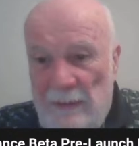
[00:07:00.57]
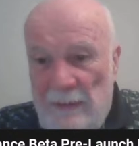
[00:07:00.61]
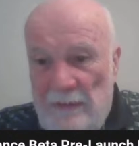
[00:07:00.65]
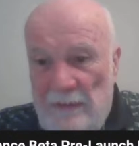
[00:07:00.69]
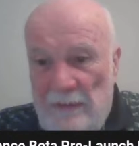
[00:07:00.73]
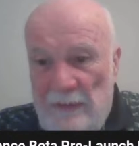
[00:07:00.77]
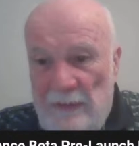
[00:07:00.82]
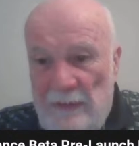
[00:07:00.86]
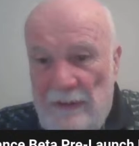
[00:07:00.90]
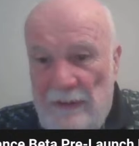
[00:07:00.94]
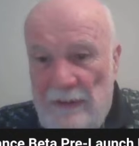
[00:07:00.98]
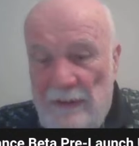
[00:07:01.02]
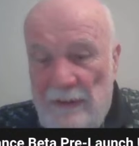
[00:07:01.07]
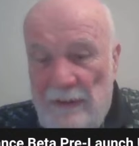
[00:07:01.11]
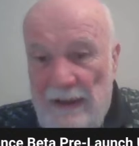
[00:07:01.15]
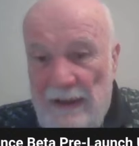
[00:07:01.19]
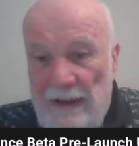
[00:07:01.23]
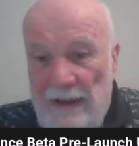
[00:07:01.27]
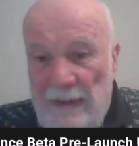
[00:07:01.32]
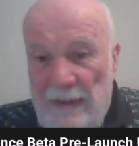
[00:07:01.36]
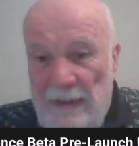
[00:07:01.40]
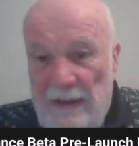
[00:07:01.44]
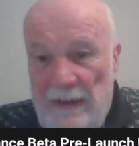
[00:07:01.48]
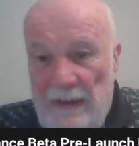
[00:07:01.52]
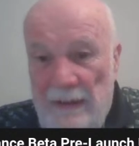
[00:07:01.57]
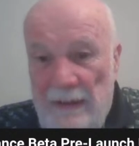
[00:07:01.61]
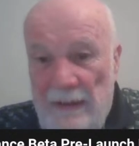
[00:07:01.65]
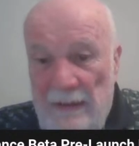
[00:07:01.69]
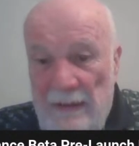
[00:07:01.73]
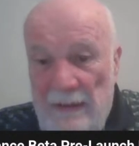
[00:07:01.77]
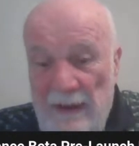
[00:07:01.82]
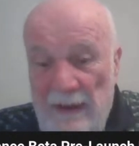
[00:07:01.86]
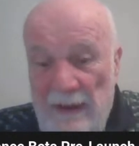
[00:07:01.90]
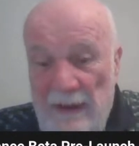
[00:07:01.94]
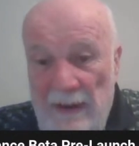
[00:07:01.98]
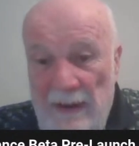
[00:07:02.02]
up in the way. Here we go.
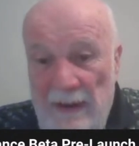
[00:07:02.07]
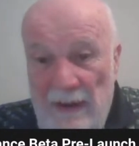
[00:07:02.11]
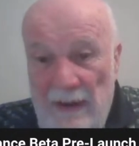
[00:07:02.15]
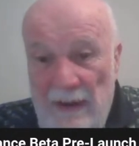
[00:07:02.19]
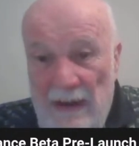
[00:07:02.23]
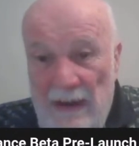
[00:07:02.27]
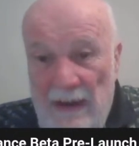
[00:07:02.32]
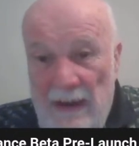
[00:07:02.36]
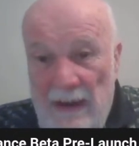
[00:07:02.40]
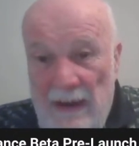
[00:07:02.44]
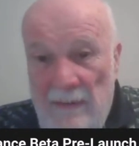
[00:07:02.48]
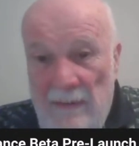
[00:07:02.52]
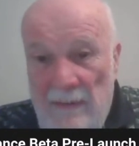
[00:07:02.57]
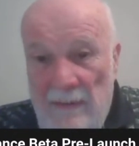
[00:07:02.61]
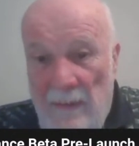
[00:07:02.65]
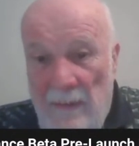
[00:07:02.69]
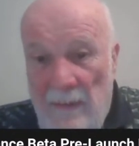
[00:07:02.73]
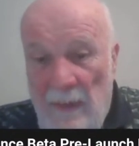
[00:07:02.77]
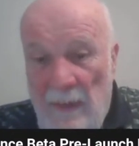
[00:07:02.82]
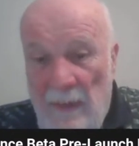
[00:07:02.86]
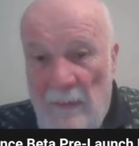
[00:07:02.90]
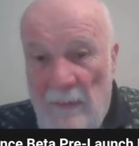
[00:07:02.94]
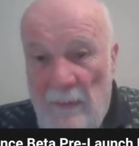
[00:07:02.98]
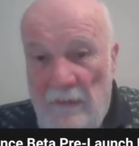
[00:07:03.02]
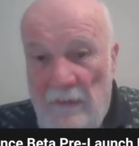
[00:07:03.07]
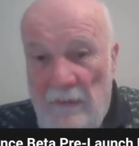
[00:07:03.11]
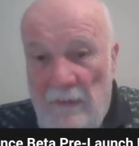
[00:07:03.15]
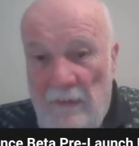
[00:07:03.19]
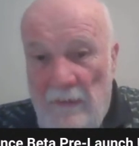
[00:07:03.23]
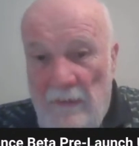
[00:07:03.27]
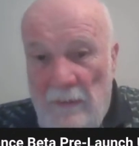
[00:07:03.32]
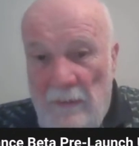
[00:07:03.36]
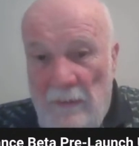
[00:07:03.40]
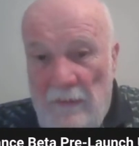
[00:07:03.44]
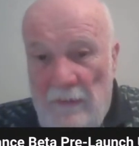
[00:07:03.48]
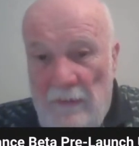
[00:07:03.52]
We've got
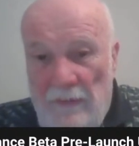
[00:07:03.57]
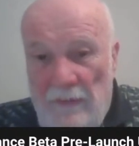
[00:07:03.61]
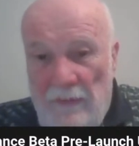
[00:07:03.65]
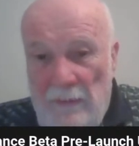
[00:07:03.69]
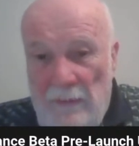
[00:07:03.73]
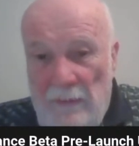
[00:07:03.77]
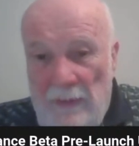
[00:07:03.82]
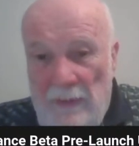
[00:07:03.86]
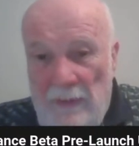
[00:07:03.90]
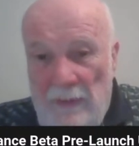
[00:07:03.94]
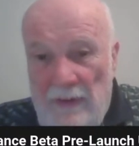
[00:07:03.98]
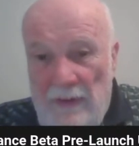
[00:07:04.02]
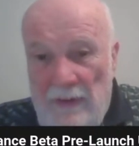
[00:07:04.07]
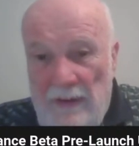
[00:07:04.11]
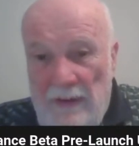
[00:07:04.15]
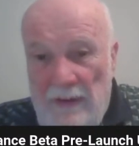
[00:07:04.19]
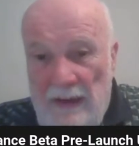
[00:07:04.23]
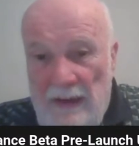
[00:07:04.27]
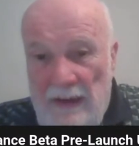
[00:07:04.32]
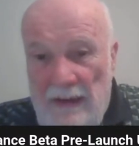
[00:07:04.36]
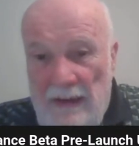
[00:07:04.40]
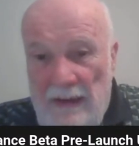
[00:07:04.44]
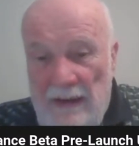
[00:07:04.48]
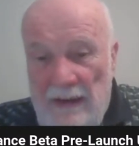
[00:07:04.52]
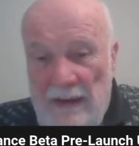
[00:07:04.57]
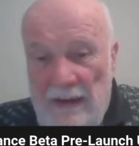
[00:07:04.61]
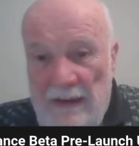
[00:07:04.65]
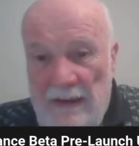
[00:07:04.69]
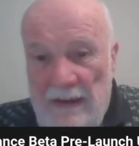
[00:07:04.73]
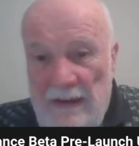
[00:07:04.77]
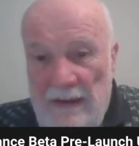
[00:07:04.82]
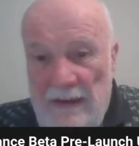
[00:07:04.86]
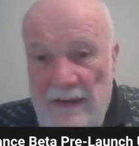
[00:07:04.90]
more from the